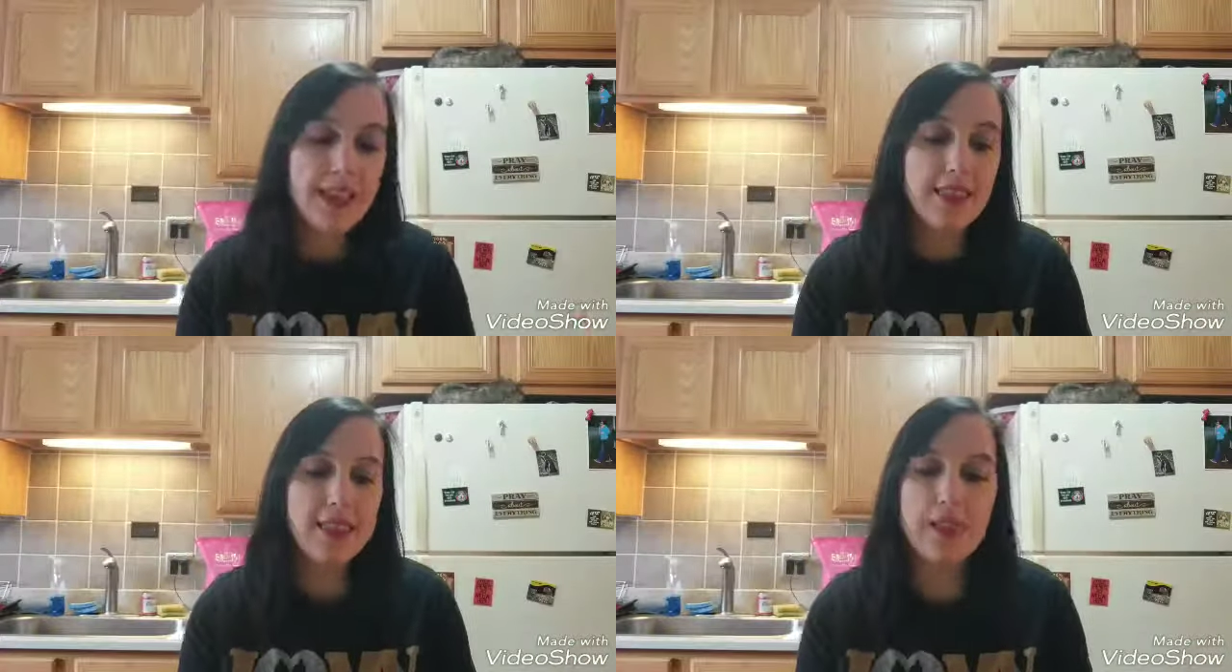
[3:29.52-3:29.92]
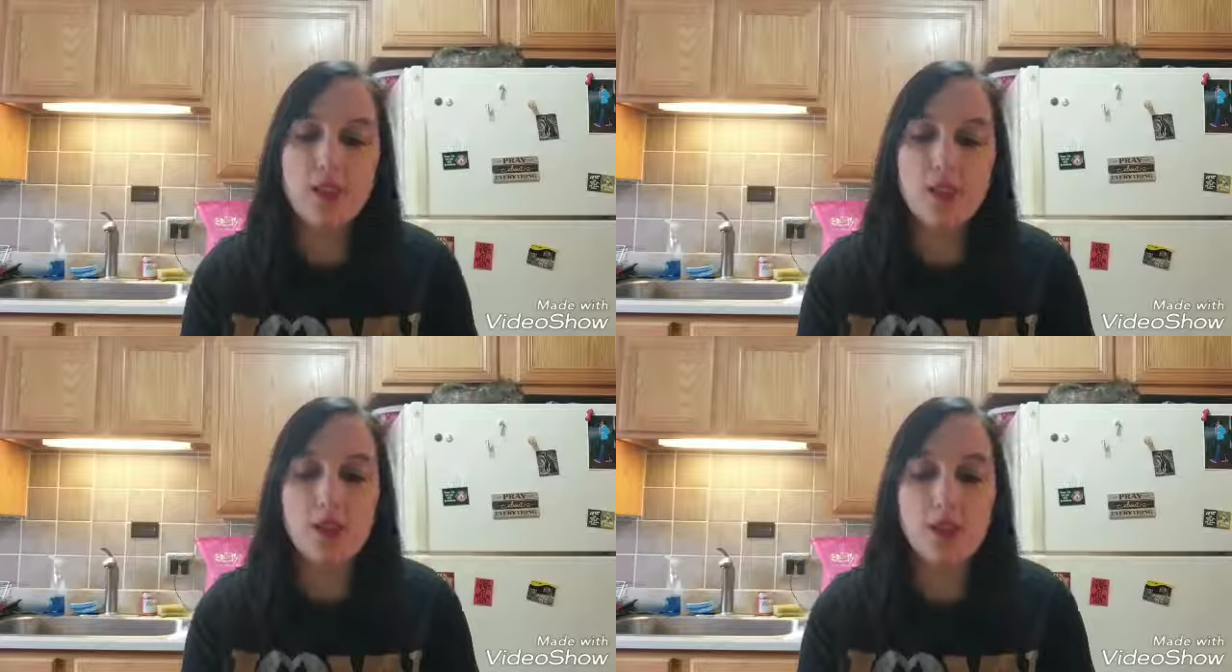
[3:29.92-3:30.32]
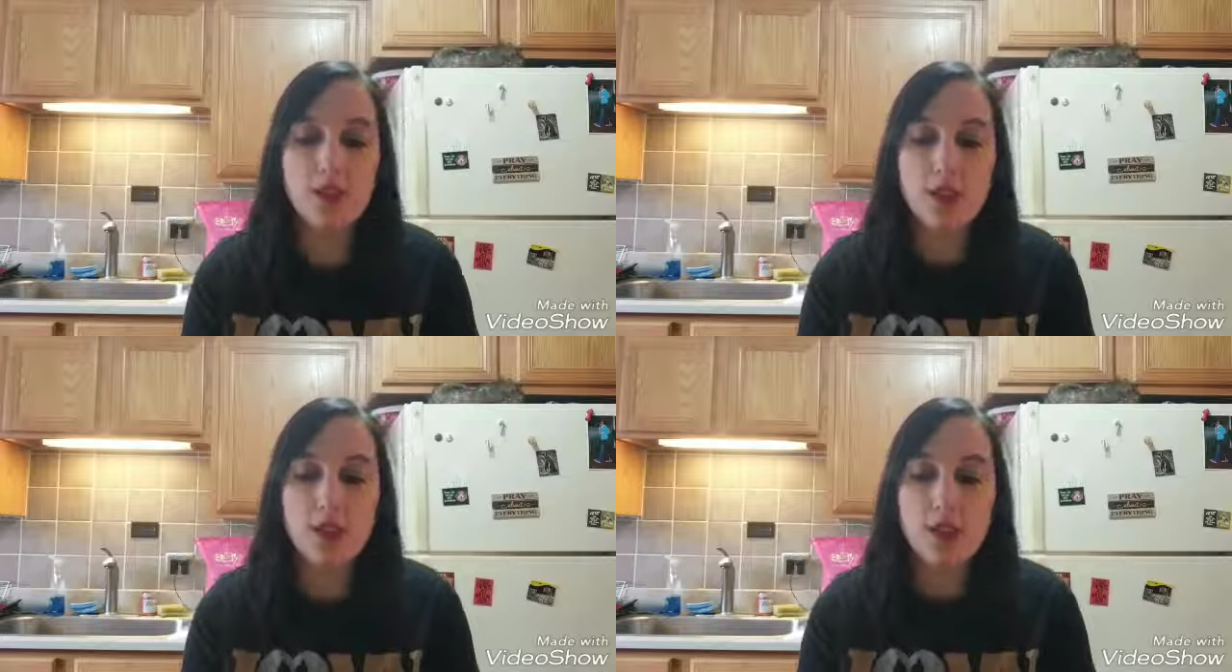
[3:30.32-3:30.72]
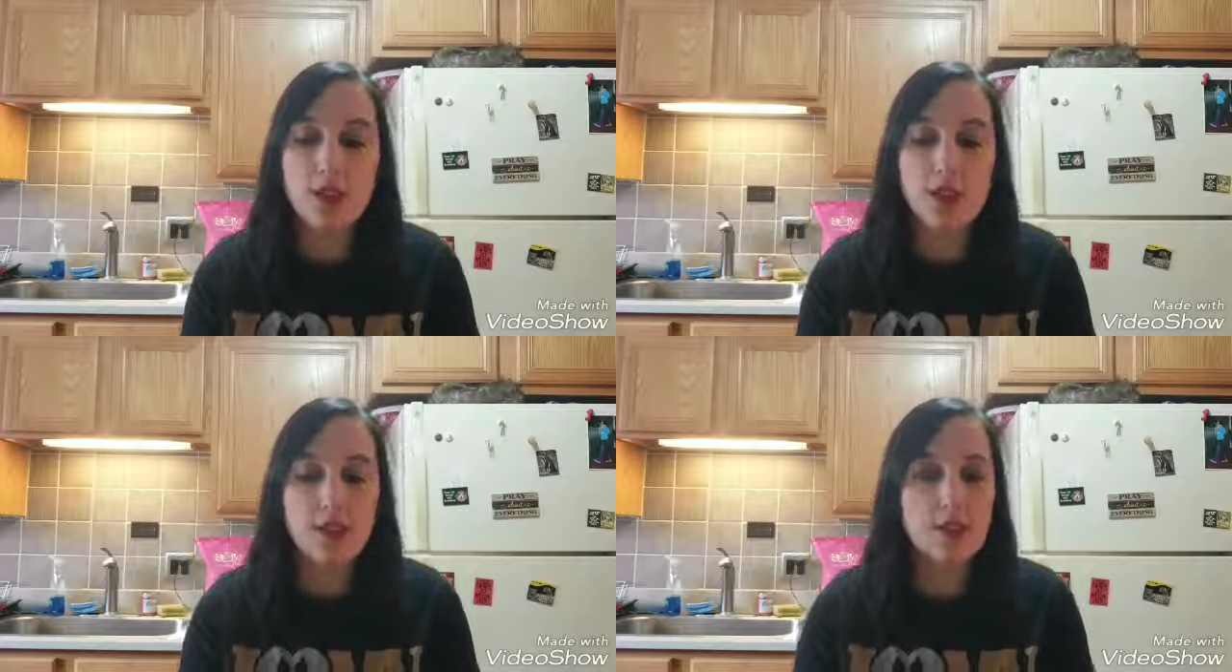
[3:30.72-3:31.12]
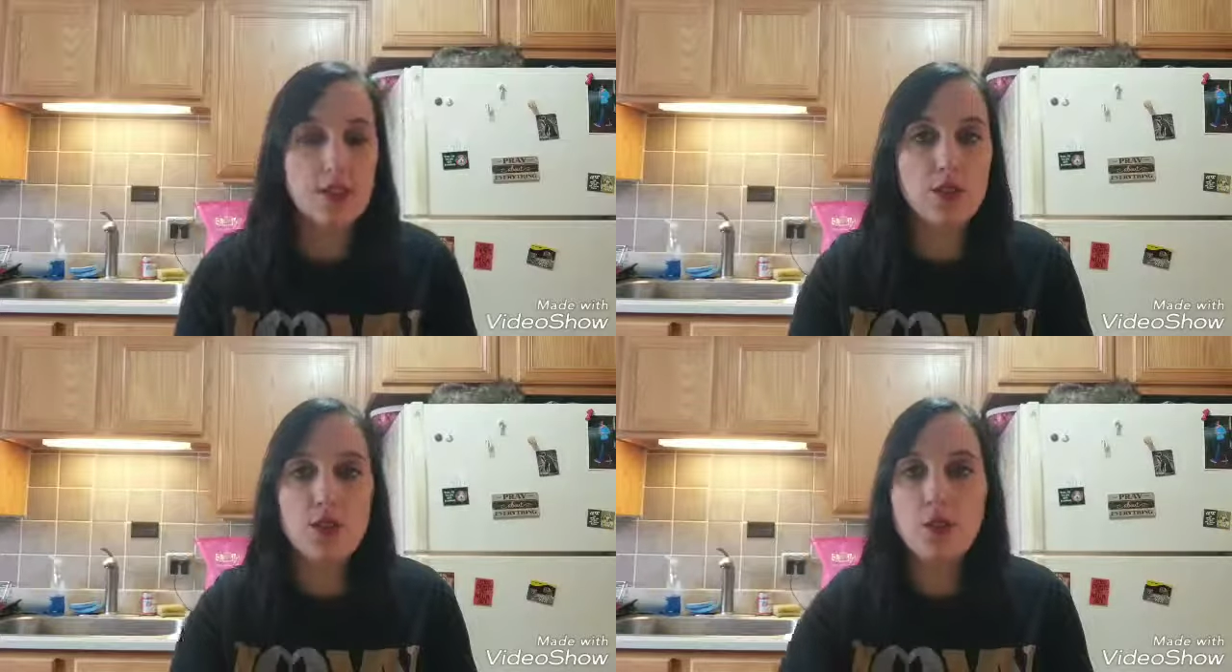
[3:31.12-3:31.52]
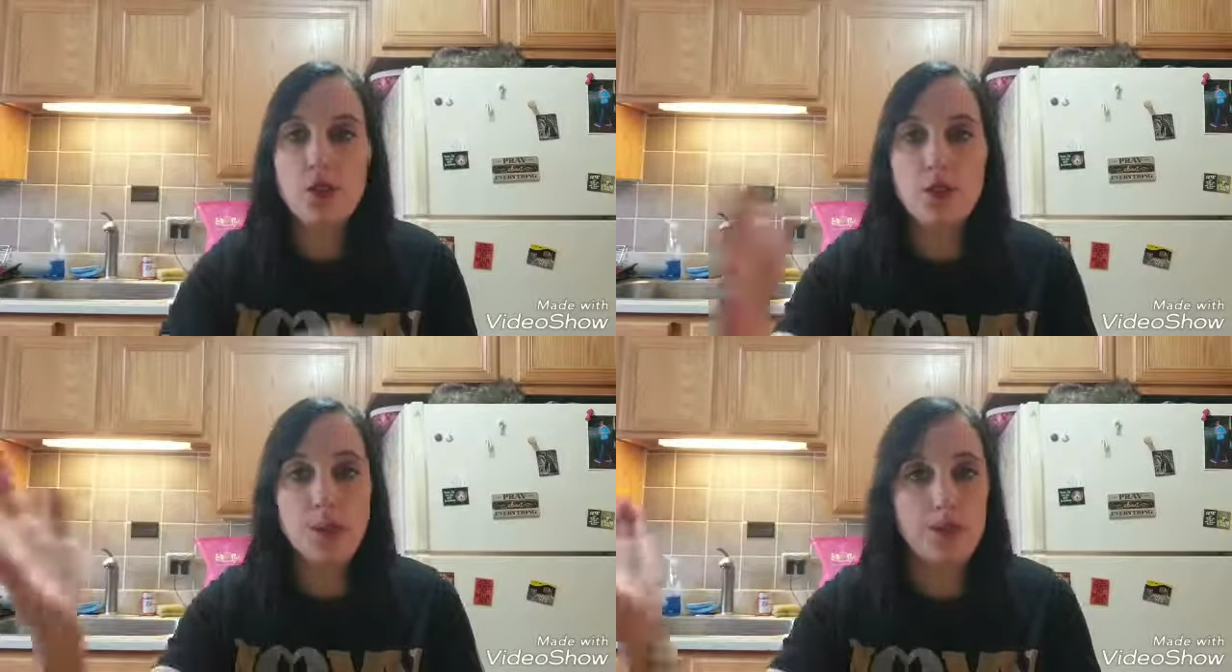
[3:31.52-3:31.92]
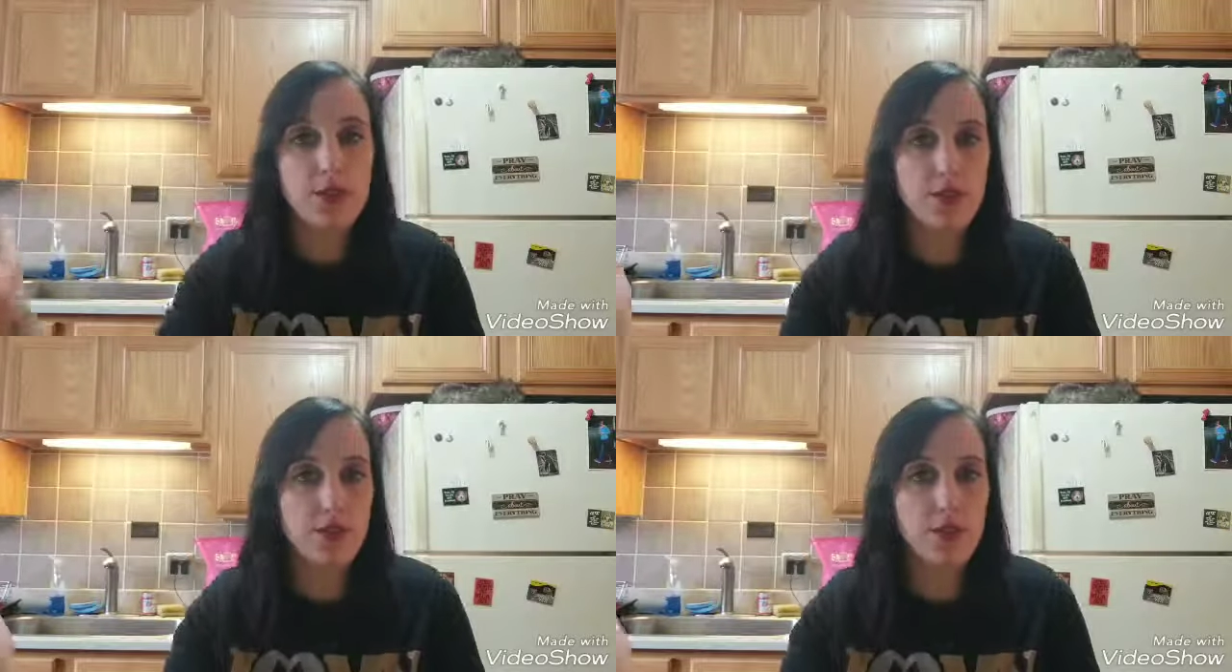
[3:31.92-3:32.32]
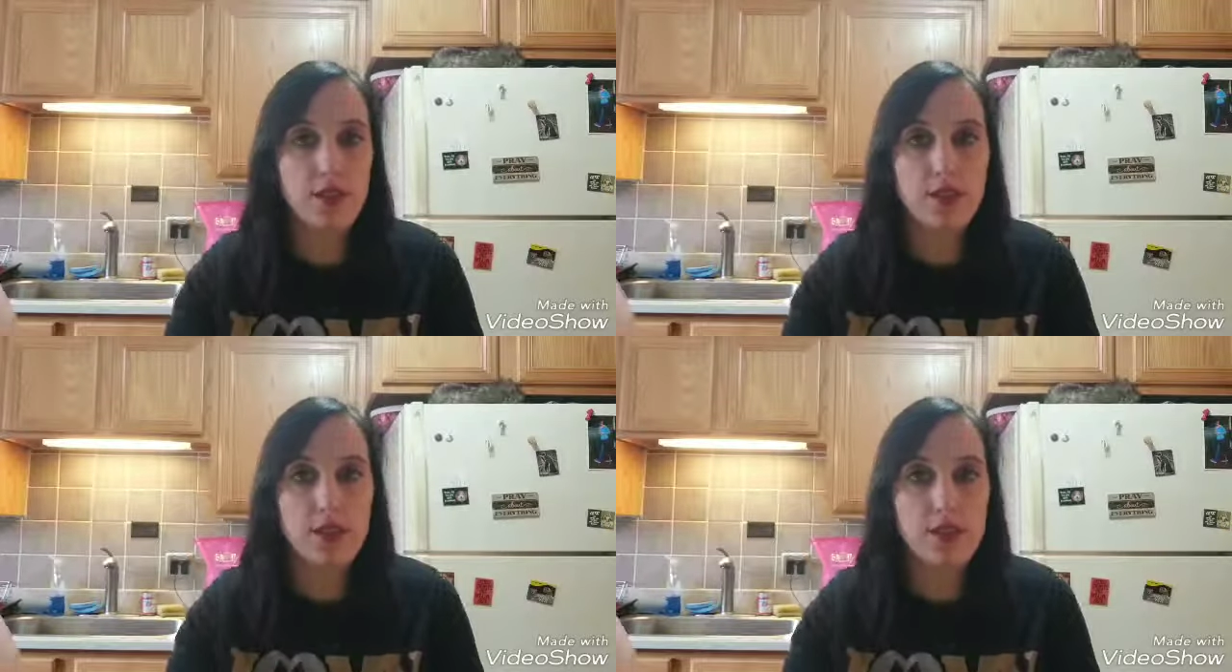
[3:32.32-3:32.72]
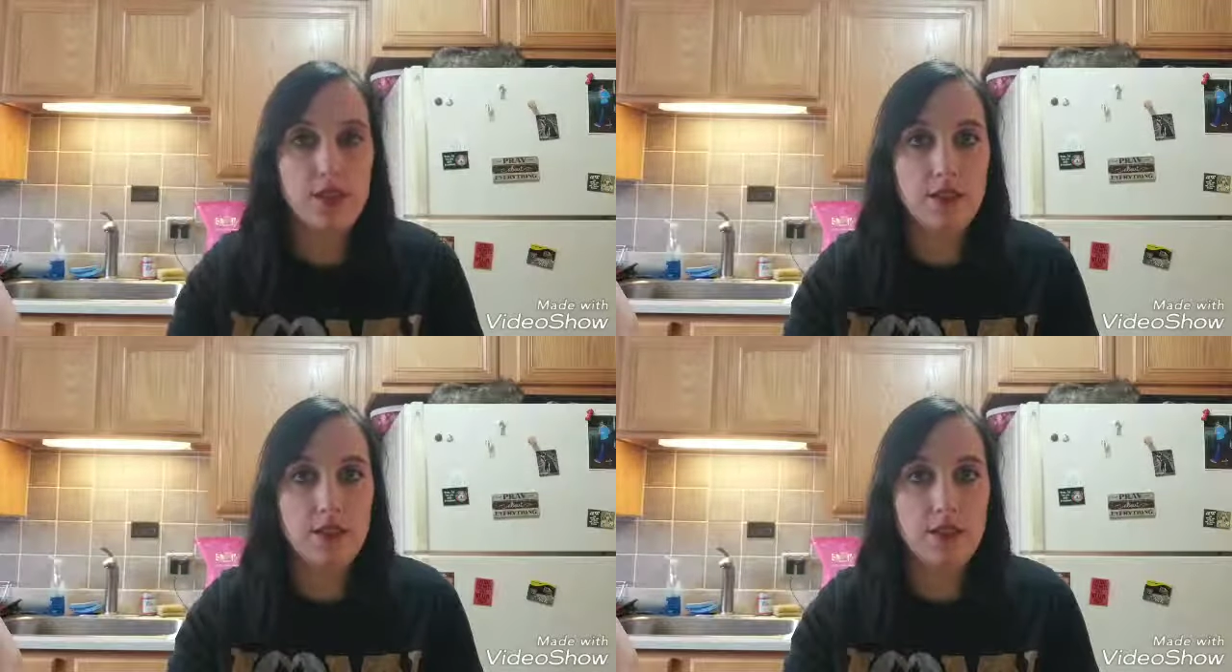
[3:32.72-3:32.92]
Then I do a slew of different